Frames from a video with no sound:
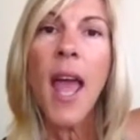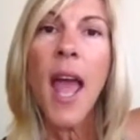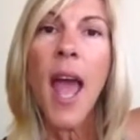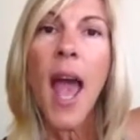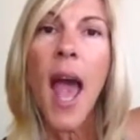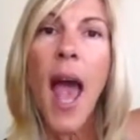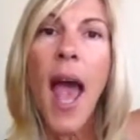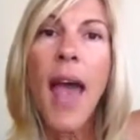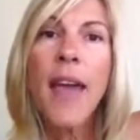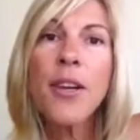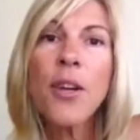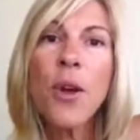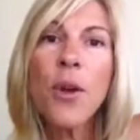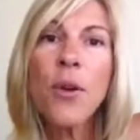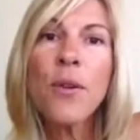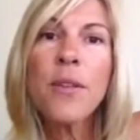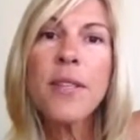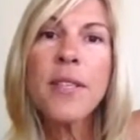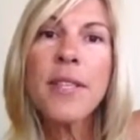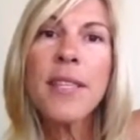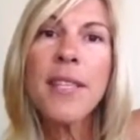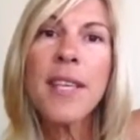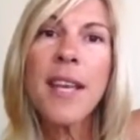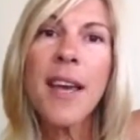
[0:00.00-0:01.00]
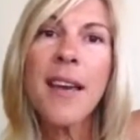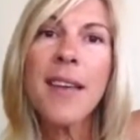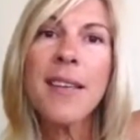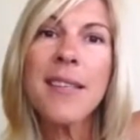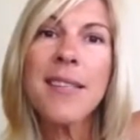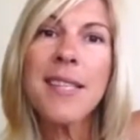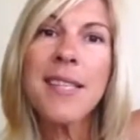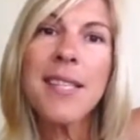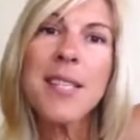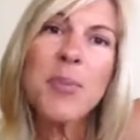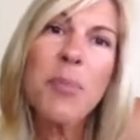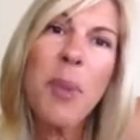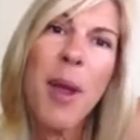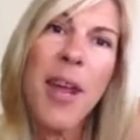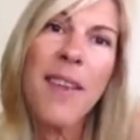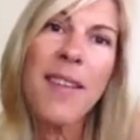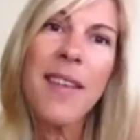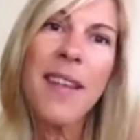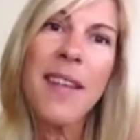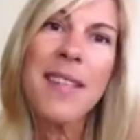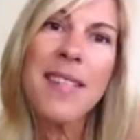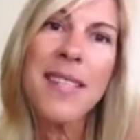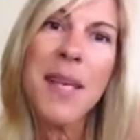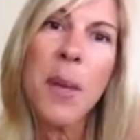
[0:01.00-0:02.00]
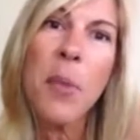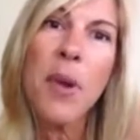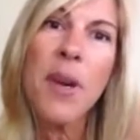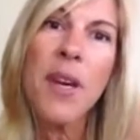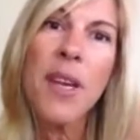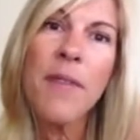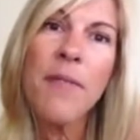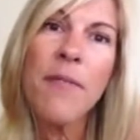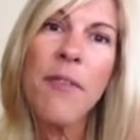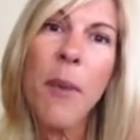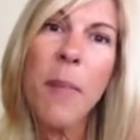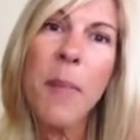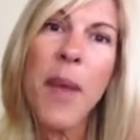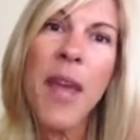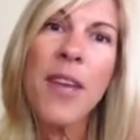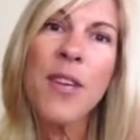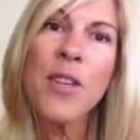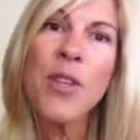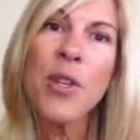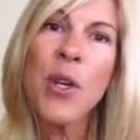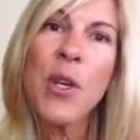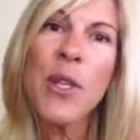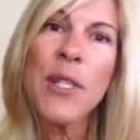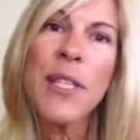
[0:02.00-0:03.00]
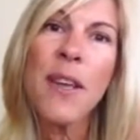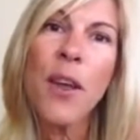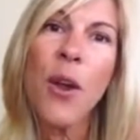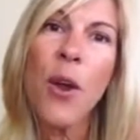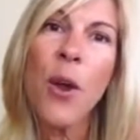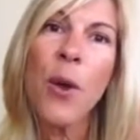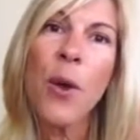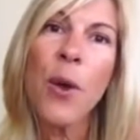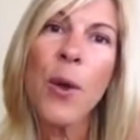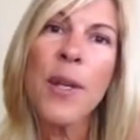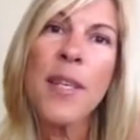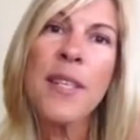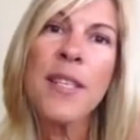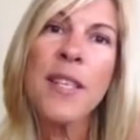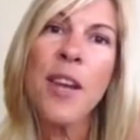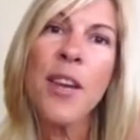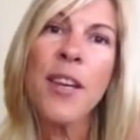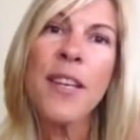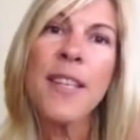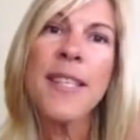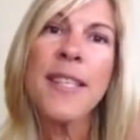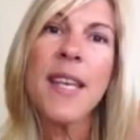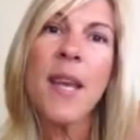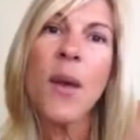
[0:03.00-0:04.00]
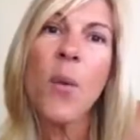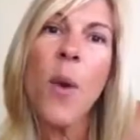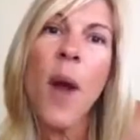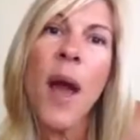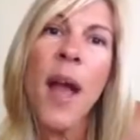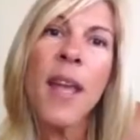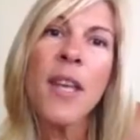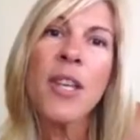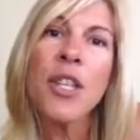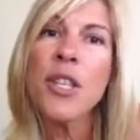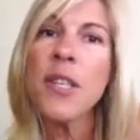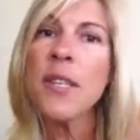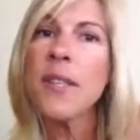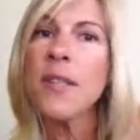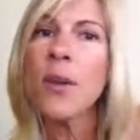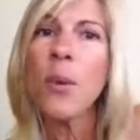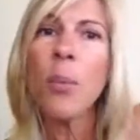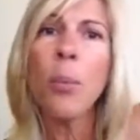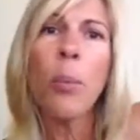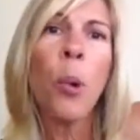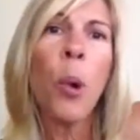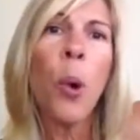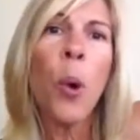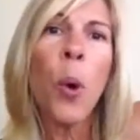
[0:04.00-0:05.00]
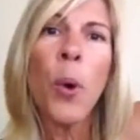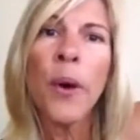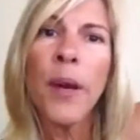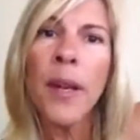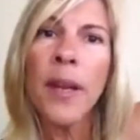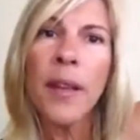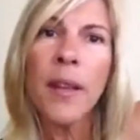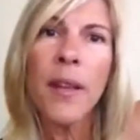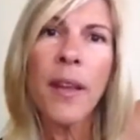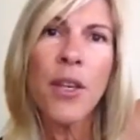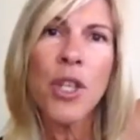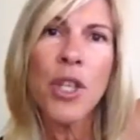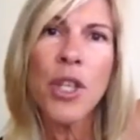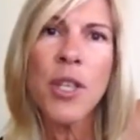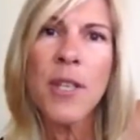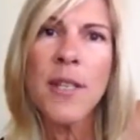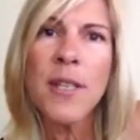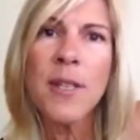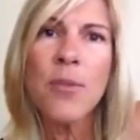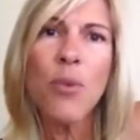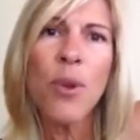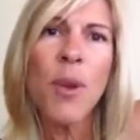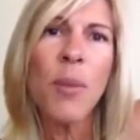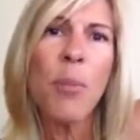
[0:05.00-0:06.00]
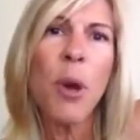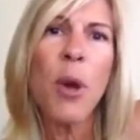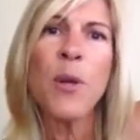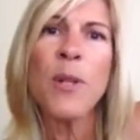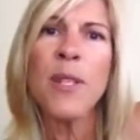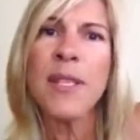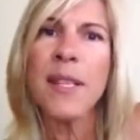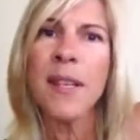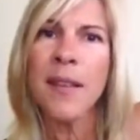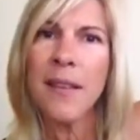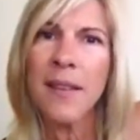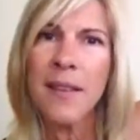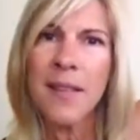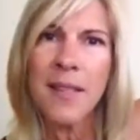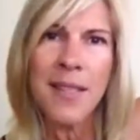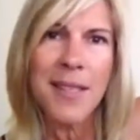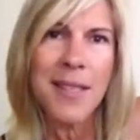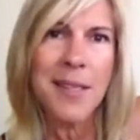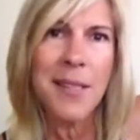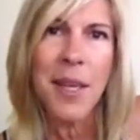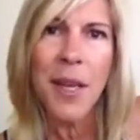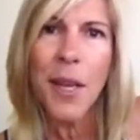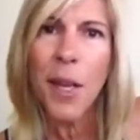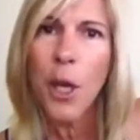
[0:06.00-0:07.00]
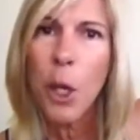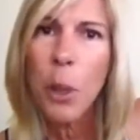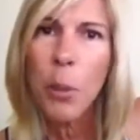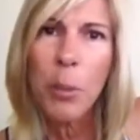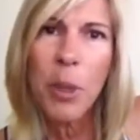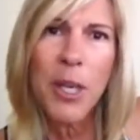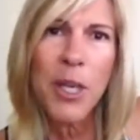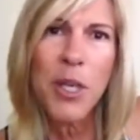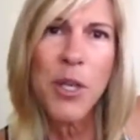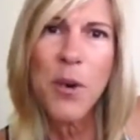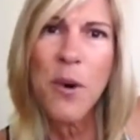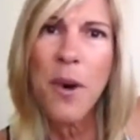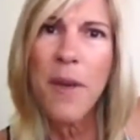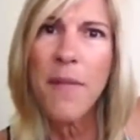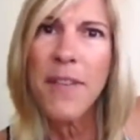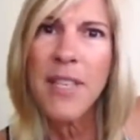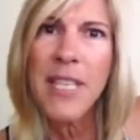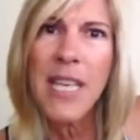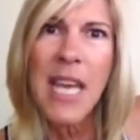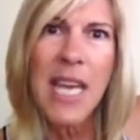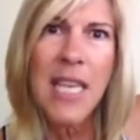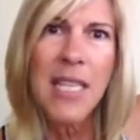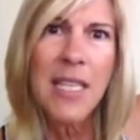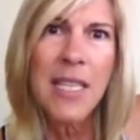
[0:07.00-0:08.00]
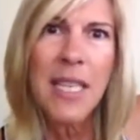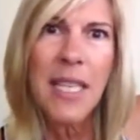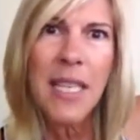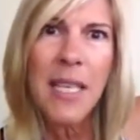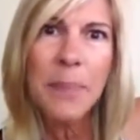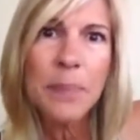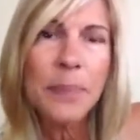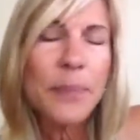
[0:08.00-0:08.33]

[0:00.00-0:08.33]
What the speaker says: I don't suspect that somebody from 8 years ago is going to say, "Why is she so boring that she's reposting this picture of a daisy?"